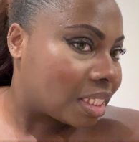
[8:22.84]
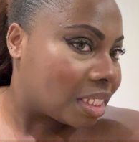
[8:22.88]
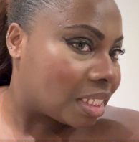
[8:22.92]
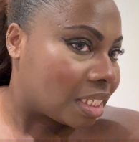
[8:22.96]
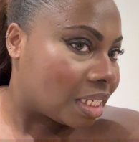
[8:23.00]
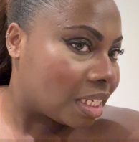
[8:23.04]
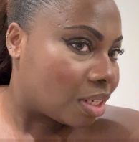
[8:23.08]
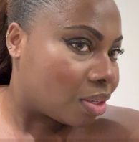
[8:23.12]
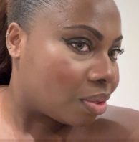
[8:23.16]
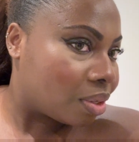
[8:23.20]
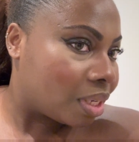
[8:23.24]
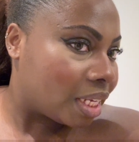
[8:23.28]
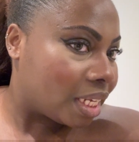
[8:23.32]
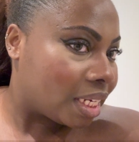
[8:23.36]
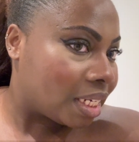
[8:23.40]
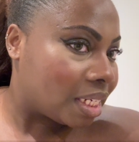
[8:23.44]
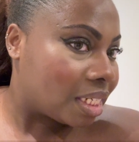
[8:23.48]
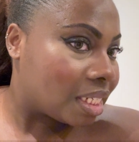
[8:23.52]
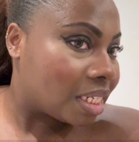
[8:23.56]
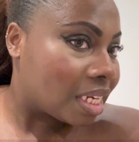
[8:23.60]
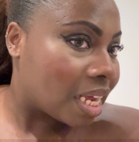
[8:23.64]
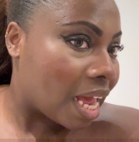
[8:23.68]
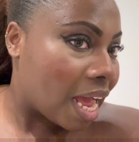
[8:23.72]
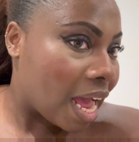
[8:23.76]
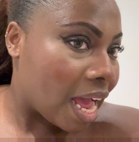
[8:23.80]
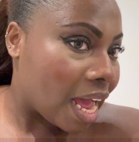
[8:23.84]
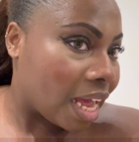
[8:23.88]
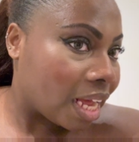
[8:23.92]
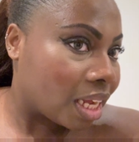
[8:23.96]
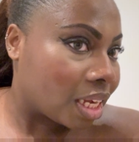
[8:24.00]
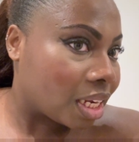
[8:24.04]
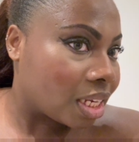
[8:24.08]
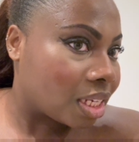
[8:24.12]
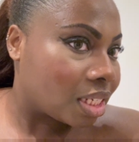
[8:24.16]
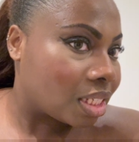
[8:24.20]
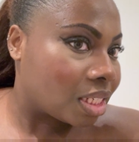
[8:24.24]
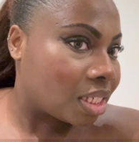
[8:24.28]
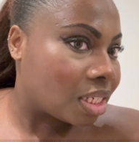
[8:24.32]
still
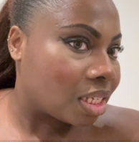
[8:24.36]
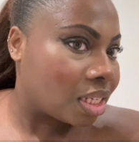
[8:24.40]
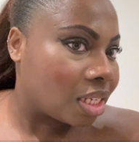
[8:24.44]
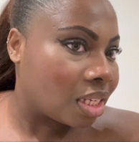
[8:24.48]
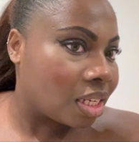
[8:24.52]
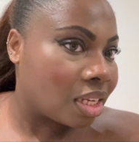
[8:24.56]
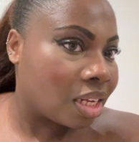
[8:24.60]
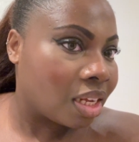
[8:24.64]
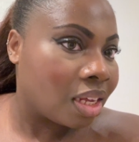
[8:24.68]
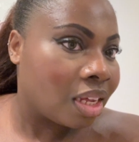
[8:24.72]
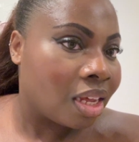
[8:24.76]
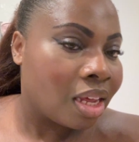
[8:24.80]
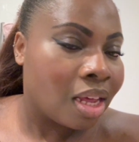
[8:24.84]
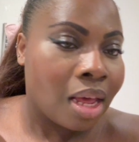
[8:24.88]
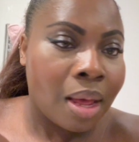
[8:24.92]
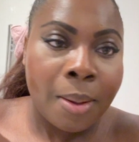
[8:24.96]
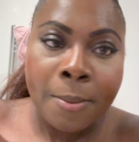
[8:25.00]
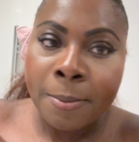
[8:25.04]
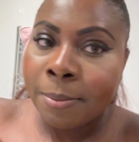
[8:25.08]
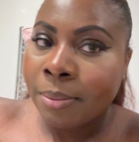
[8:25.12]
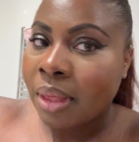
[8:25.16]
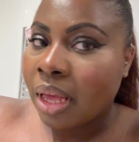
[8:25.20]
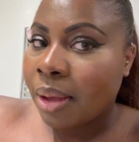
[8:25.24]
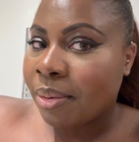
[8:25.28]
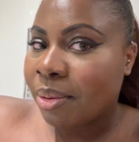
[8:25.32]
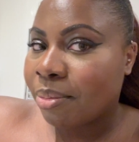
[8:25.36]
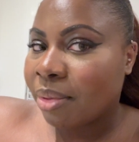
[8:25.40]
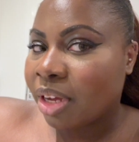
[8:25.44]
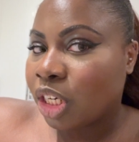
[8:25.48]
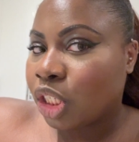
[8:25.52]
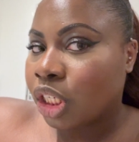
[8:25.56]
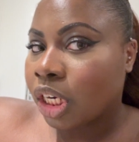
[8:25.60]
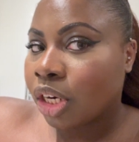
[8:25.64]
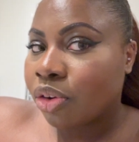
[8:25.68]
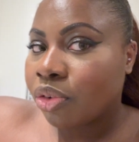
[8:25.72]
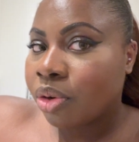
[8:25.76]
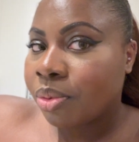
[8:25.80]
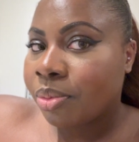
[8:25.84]
intact. I mean, my
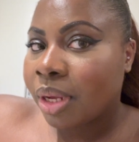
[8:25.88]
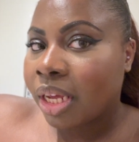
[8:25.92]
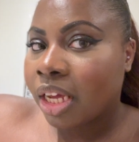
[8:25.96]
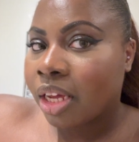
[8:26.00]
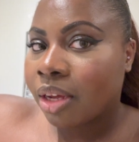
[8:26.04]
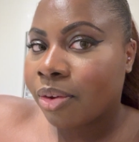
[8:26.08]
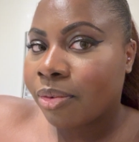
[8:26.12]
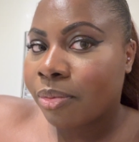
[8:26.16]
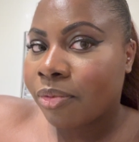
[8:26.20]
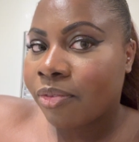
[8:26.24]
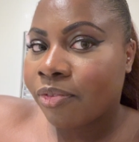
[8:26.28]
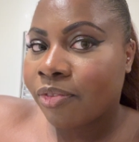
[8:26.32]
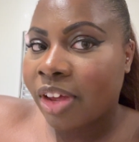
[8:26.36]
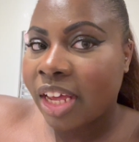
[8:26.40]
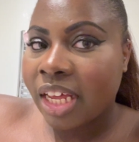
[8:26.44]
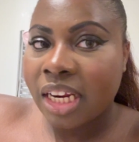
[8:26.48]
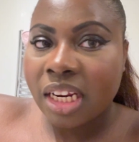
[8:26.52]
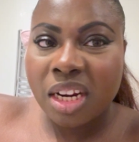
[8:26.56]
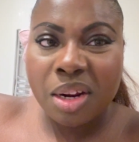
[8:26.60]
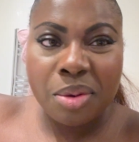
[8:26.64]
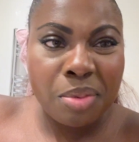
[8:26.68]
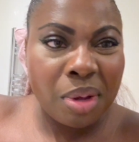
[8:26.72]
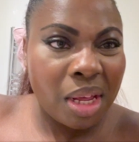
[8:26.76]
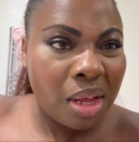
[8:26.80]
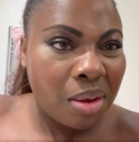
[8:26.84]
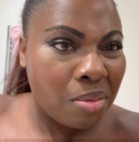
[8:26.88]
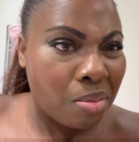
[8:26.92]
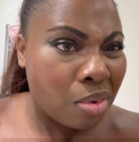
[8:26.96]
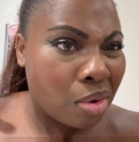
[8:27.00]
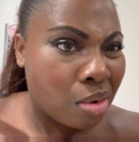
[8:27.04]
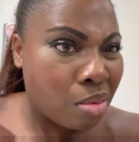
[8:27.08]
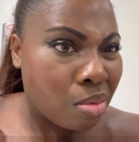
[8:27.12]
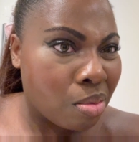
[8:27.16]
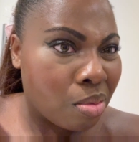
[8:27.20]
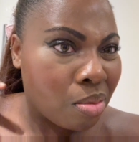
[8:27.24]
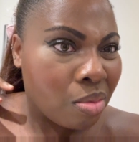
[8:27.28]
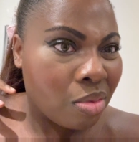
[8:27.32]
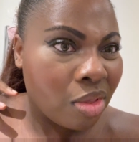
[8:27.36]
general makeup faded a bit,
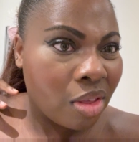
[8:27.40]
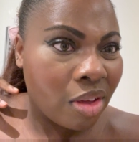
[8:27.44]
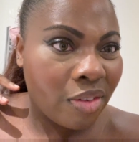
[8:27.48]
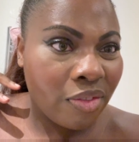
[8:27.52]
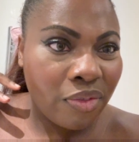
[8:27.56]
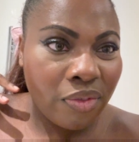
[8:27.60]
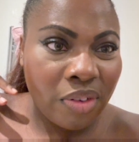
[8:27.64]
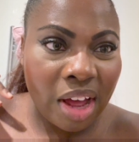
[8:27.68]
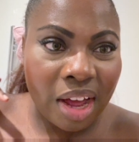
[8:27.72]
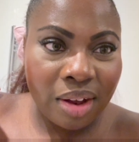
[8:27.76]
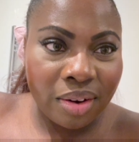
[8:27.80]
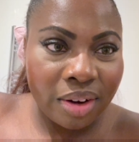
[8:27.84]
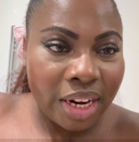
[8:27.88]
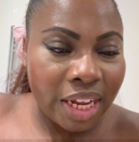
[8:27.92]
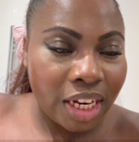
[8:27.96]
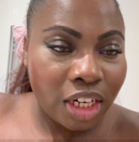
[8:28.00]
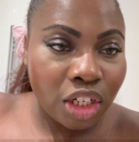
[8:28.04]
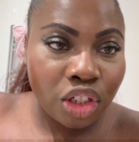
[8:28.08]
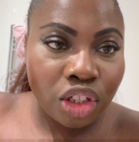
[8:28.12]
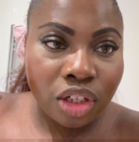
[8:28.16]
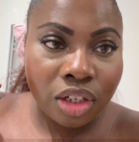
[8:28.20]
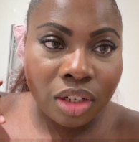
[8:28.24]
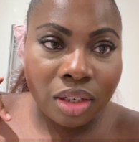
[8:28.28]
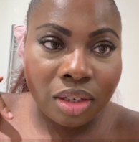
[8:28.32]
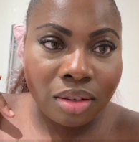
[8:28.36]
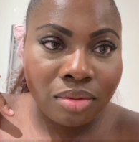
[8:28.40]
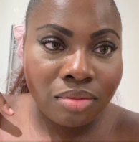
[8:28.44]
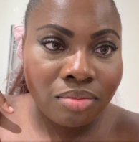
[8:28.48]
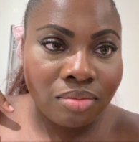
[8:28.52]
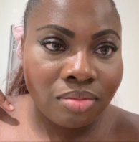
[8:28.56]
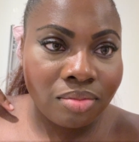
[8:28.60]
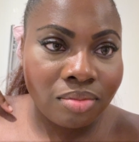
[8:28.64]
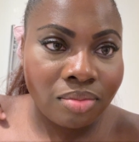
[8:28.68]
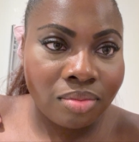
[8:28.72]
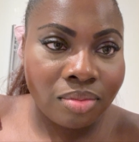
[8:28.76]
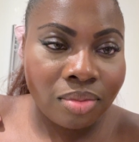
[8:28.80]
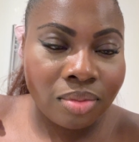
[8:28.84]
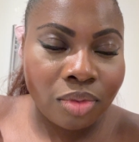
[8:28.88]
but the foundation
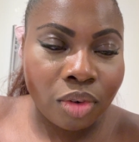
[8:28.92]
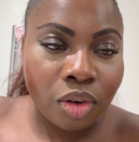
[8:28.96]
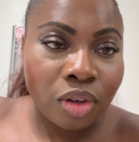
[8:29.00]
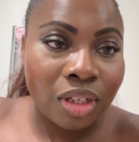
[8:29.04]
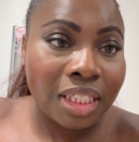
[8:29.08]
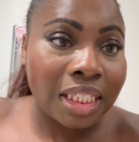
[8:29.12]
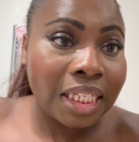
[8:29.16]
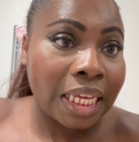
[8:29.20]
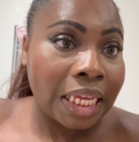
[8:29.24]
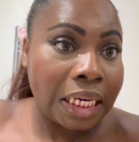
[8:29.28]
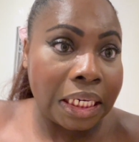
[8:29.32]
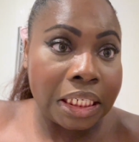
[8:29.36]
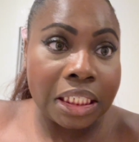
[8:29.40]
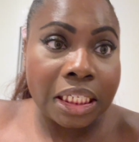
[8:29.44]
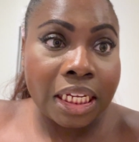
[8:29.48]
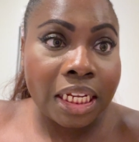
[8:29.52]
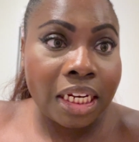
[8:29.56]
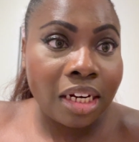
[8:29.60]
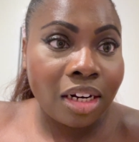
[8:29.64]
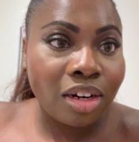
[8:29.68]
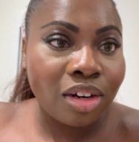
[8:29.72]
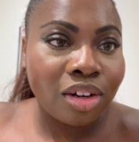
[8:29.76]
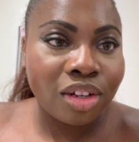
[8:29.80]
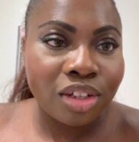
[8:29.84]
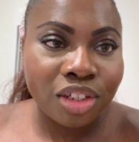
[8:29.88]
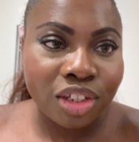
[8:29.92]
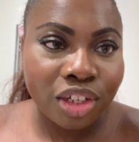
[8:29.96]
or skin tint looks